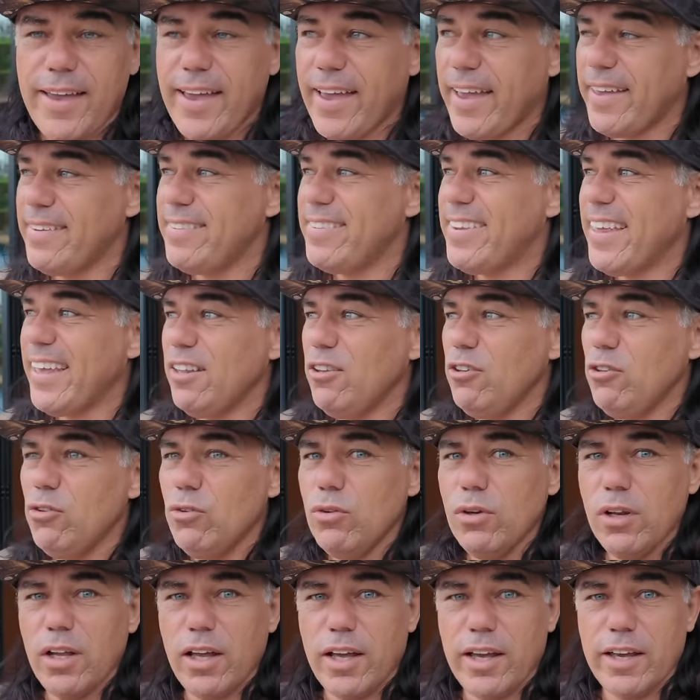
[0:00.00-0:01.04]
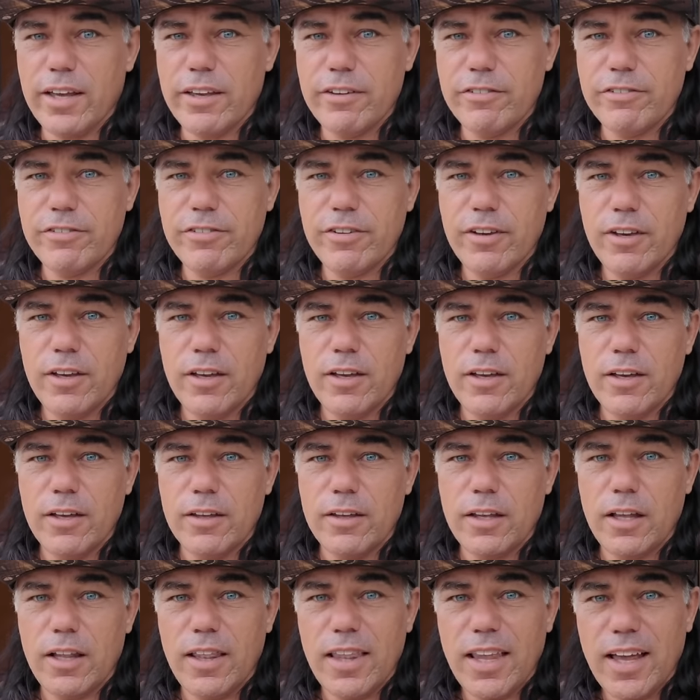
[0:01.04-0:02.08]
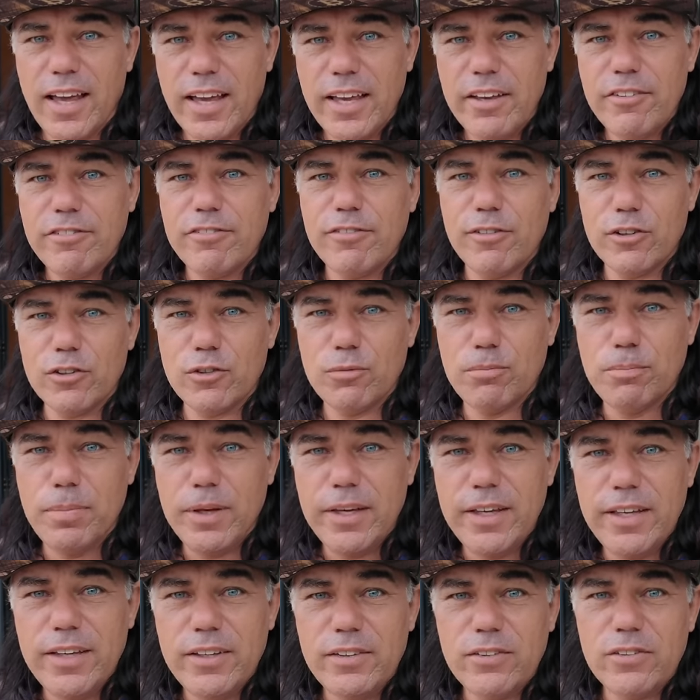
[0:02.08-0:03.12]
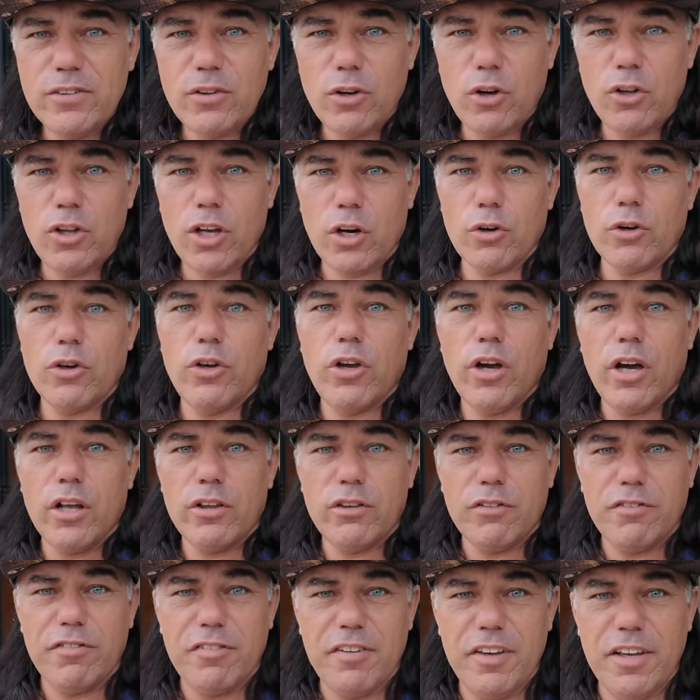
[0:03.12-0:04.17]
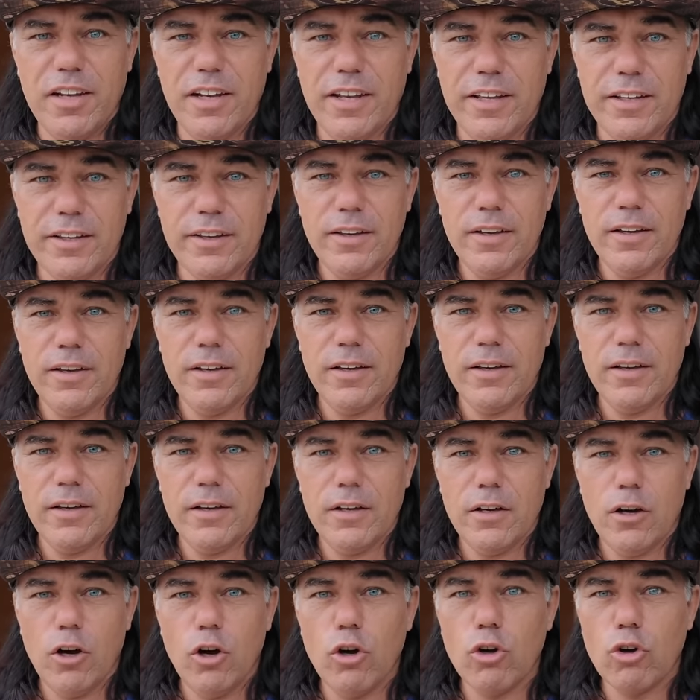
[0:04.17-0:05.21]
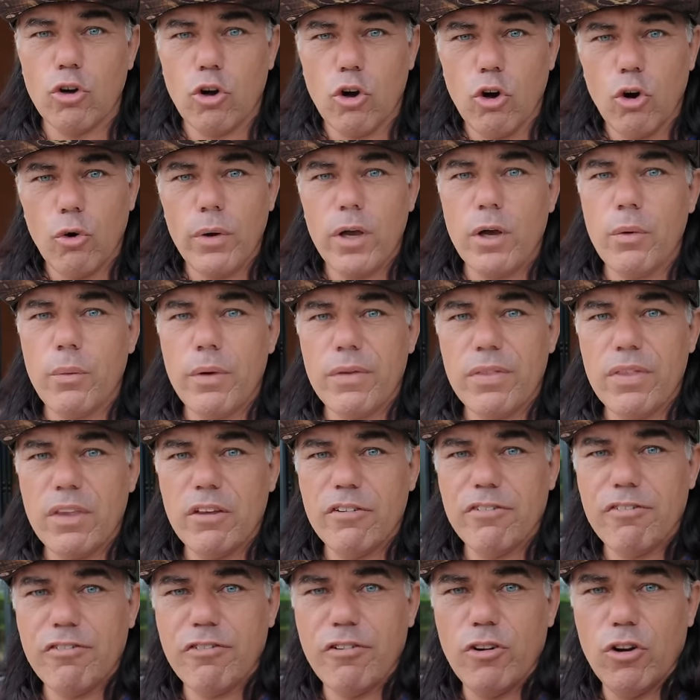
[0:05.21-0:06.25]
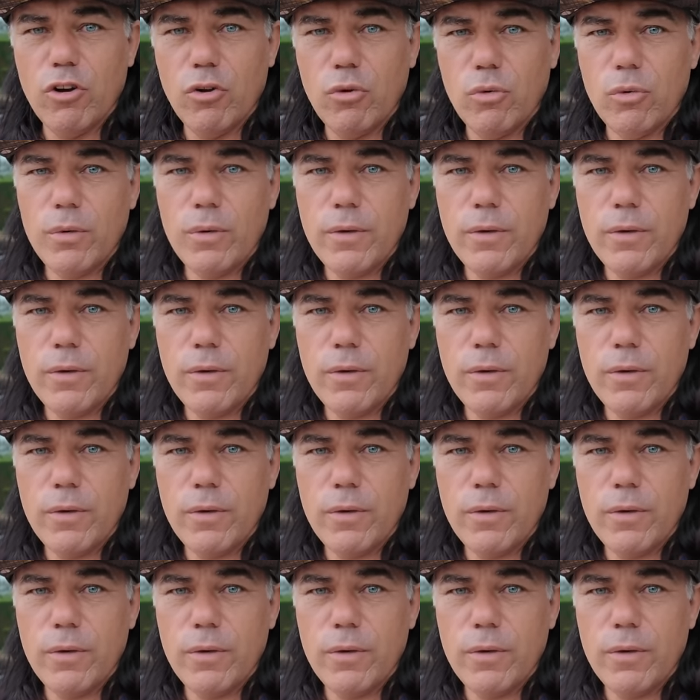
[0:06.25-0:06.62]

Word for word: And that new life, that life was based on our gut feeling, on going with the flow,